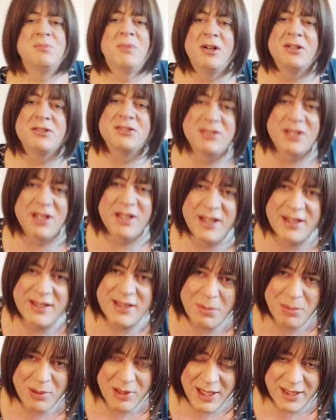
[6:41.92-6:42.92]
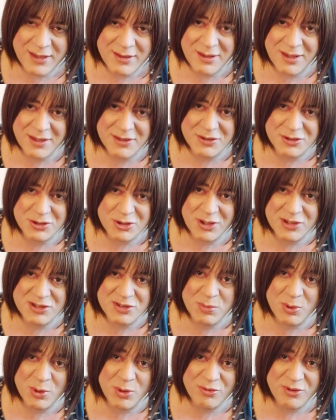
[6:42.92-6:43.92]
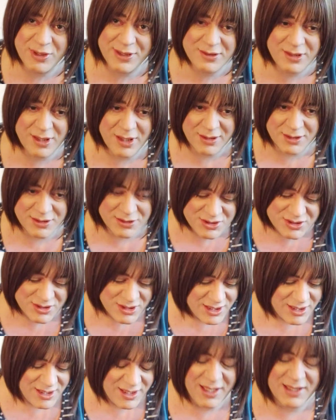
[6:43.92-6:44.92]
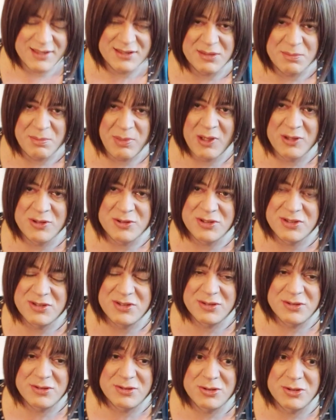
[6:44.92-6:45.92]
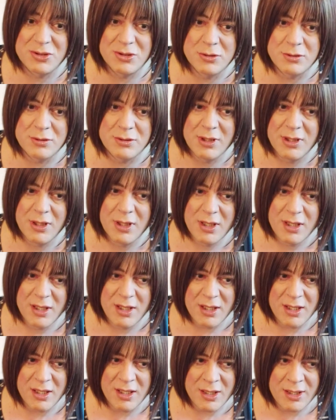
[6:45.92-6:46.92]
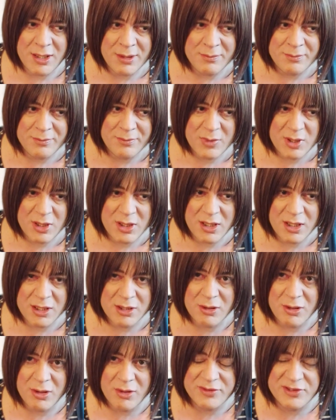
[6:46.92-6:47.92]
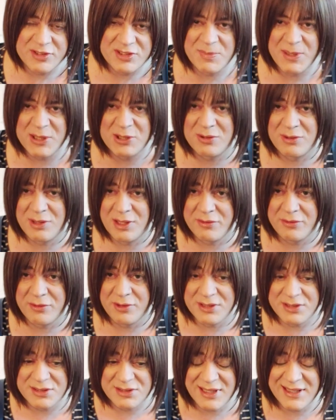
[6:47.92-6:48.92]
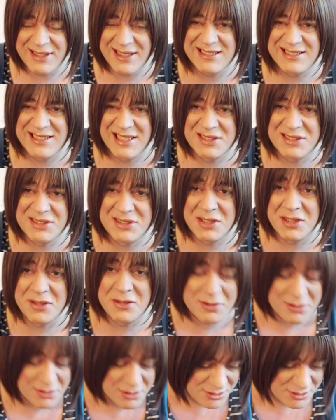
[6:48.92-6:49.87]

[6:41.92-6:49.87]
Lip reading: Master in the plain London Transport red colours, as opposed to a lot of the special liveries that they tend to do.